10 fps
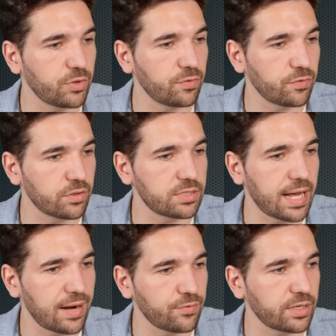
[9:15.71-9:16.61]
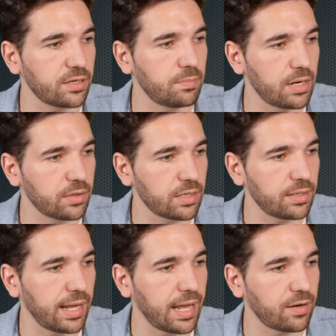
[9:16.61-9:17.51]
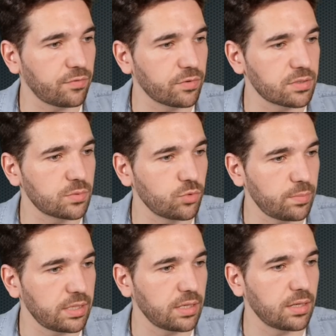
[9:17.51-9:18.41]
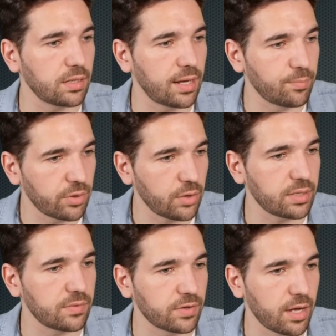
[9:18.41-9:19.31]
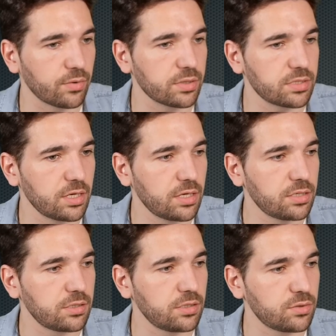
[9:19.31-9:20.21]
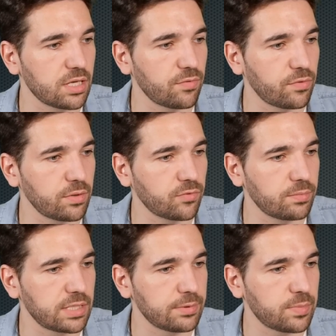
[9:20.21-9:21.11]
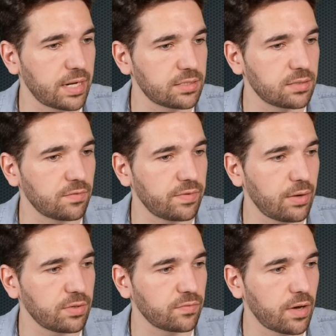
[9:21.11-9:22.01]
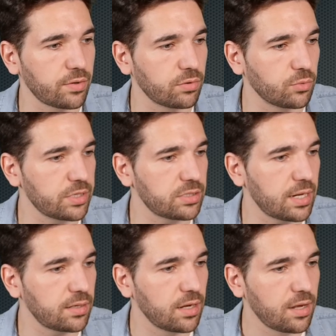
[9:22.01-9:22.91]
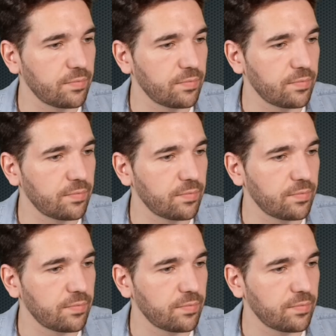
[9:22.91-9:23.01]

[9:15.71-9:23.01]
the first African-American and first woman librarian of Congress to use a flute from James Madison, the founding father who originated